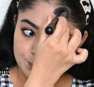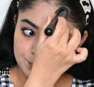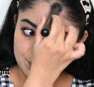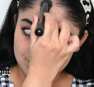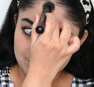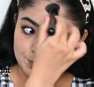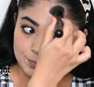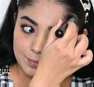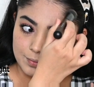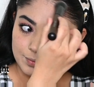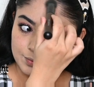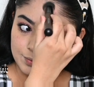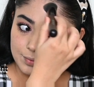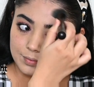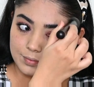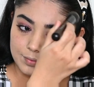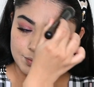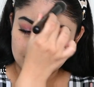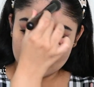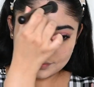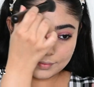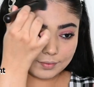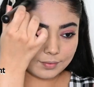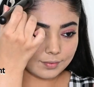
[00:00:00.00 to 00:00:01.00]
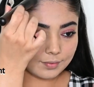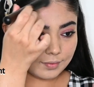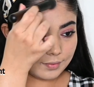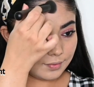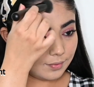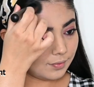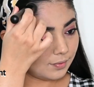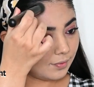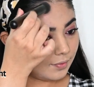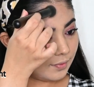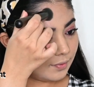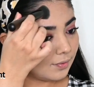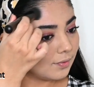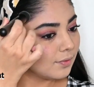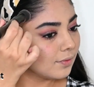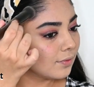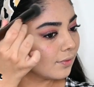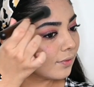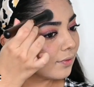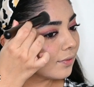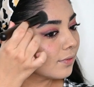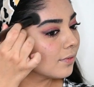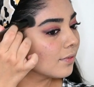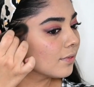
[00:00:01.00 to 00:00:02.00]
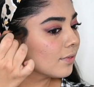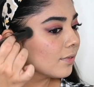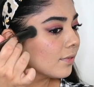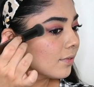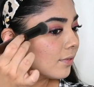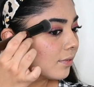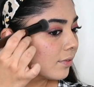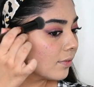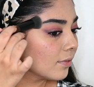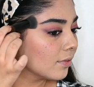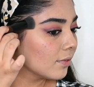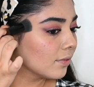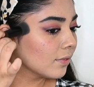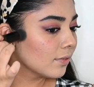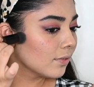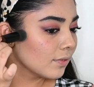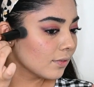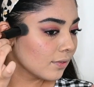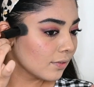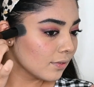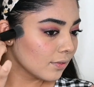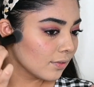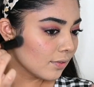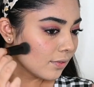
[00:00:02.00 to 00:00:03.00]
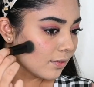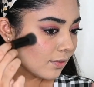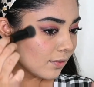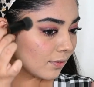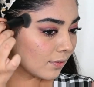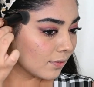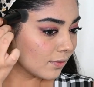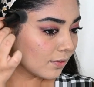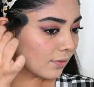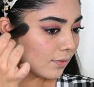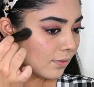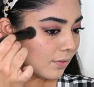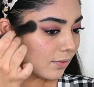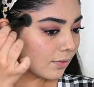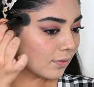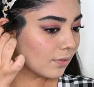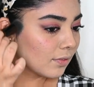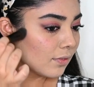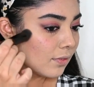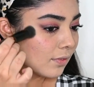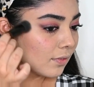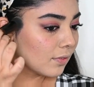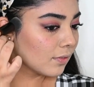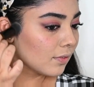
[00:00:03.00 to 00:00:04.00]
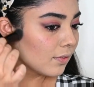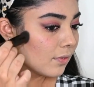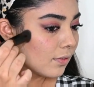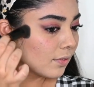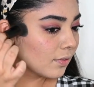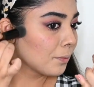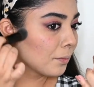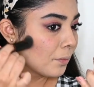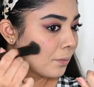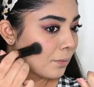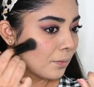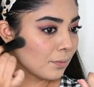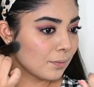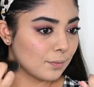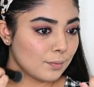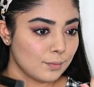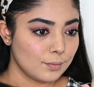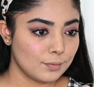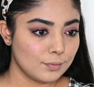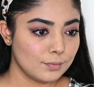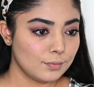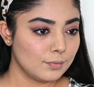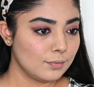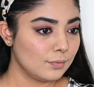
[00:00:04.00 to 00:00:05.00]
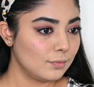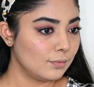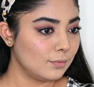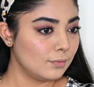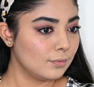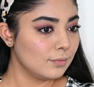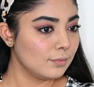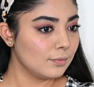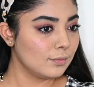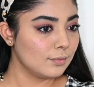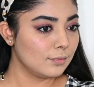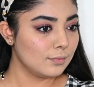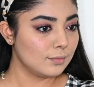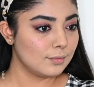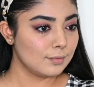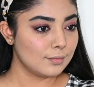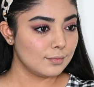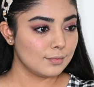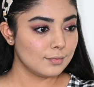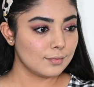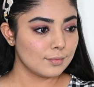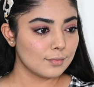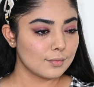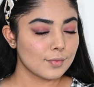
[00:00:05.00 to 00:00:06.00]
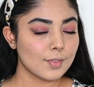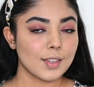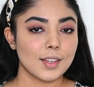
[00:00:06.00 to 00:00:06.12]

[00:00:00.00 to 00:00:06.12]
(silence)